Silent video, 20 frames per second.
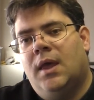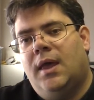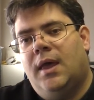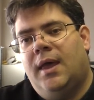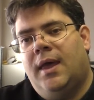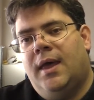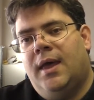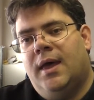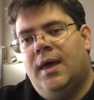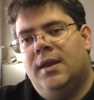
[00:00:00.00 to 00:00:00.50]

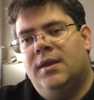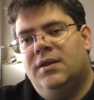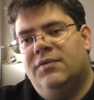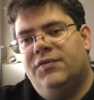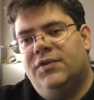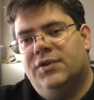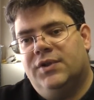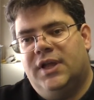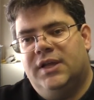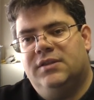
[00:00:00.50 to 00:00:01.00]
And
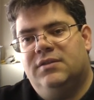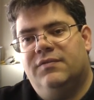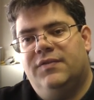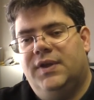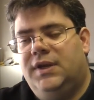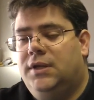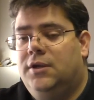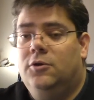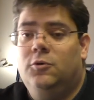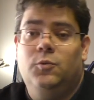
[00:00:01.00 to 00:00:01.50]
if you like the
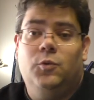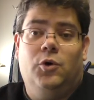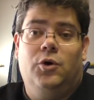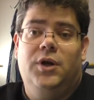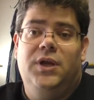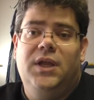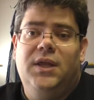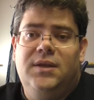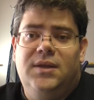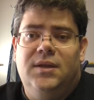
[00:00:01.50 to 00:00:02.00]
video or
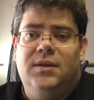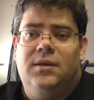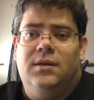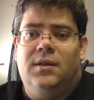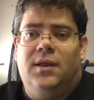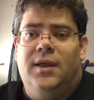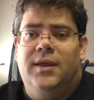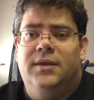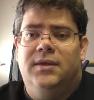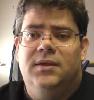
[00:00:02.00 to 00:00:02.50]
you didn't
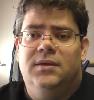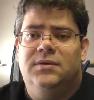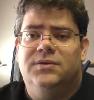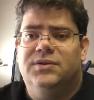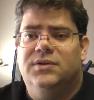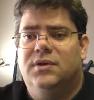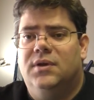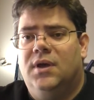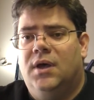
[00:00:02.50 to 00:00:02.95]
like it,